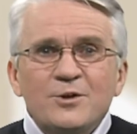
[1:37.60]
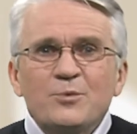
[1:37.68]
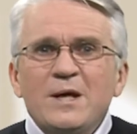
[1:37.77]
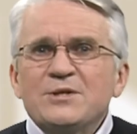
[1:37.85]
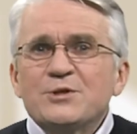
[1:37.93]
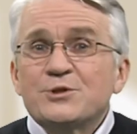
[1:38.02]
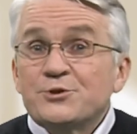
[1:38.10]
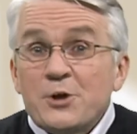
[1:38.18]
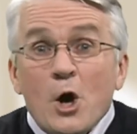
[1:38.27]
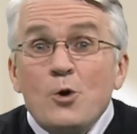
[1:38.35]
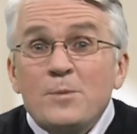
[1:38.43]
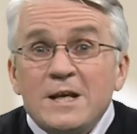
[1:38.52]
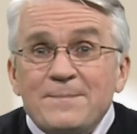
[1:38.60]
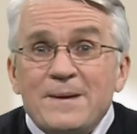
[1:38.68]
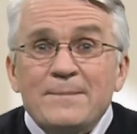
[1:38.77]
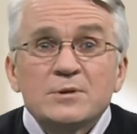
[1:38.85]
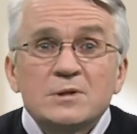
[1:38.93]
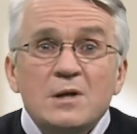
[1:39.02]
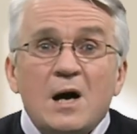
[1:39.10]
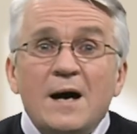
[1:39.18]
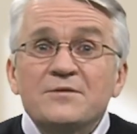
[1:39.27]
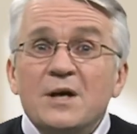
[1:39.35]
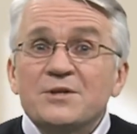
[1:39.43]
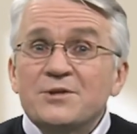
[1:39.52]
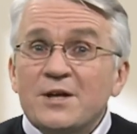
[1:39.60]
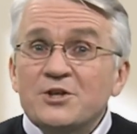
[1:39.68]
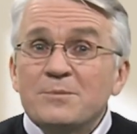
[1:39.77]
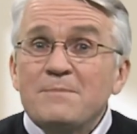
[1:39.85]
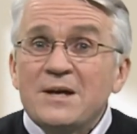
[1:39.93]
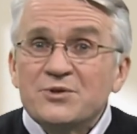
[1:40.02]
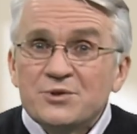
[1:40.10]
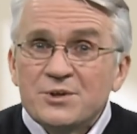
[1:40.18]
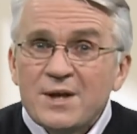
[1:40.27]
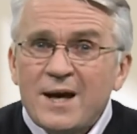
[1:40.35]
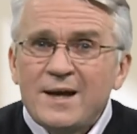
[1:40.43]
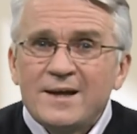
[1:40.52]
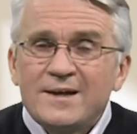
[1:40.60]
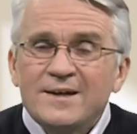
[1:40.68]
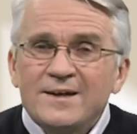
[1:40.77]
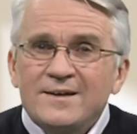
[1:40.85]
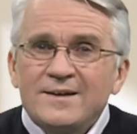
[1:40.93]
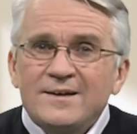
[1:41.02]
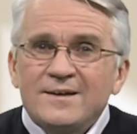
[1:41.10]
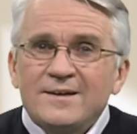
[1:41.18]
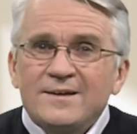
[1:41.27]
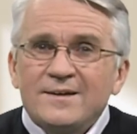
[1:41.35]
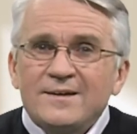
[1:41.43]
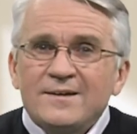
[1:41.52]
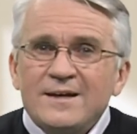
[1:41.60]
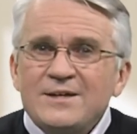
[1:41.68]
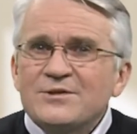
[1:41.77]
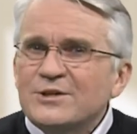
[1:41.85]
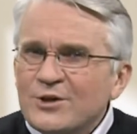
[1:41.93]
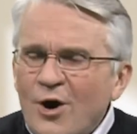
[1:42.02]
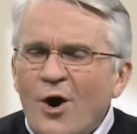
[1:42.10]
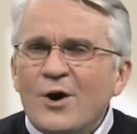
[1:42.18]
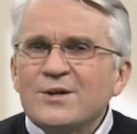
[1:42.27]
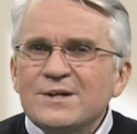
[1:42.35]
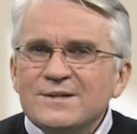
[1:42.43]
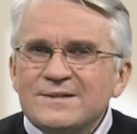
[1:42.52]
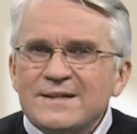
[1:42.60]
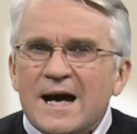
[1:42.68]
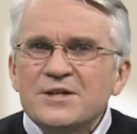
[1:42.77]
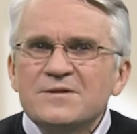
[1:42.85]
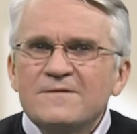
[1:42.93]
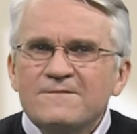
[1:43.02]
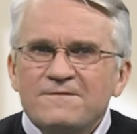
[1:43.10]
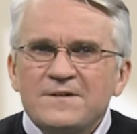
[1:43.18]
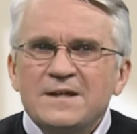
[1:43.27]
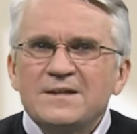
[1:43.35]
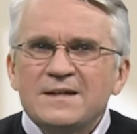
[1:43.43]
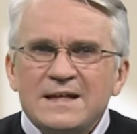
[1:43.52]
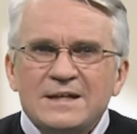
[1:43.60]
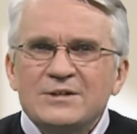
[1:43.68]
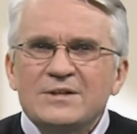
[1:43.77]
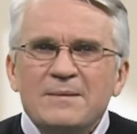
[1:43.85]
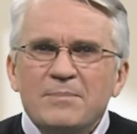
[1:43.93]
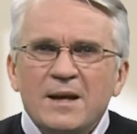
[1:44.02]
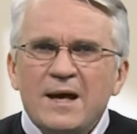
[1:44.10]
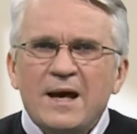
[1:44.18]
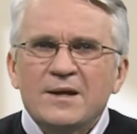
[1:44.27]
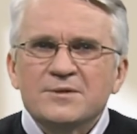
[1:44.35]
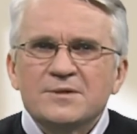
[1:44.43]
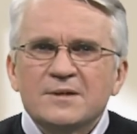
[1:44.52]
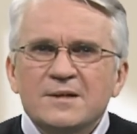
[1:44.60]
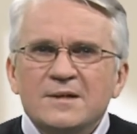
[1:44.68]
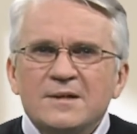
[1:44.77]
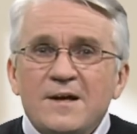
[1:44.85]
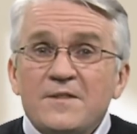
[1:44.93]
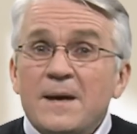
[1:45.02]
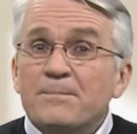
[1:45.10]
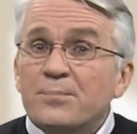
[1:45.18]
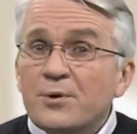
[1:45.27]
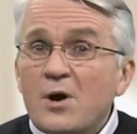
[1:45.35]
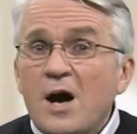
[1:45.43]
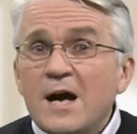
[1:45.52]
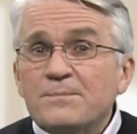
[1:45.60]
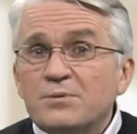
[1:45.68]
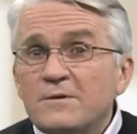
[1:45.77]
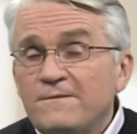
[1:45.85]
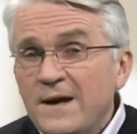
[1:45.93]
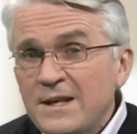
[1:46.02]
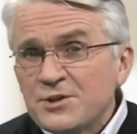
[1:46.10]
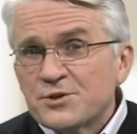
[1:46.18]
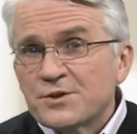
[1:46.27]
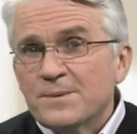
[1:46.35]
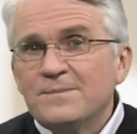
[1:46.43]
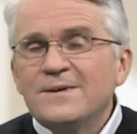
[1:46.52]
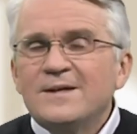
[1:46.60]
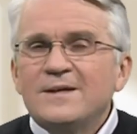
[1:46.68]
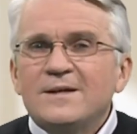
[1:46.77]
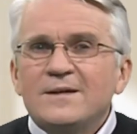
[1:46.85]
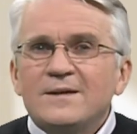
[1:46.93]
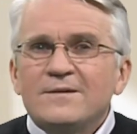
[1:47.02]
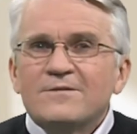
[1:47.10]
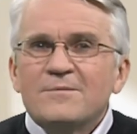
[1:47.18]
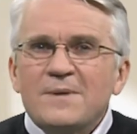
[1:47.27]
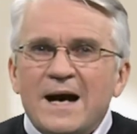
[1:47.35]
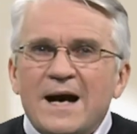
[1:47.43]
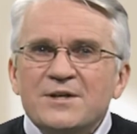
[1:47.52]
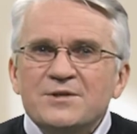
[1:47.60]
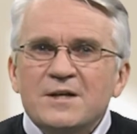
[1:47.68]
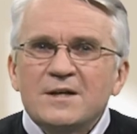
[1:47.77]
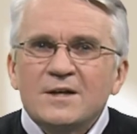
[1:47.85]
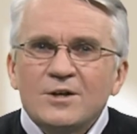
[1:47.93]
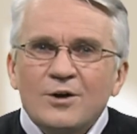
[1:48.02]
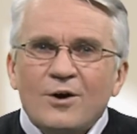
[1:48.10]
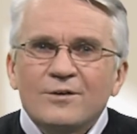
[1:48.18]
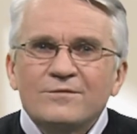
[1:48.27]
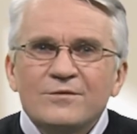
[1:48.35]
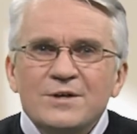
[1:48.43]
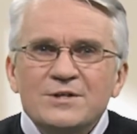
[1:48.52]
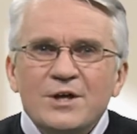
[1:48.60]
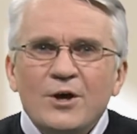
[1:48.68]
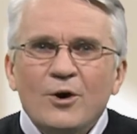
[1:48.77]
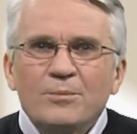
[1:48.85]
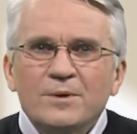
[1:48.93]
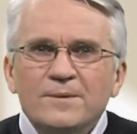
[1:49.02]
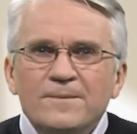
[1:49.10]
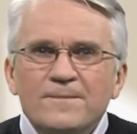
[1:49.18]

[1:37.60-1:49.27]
the reason so many people's lives are such a mess today, is that God doesn't fit into their plans. Their pride prevents them from asking God for His help.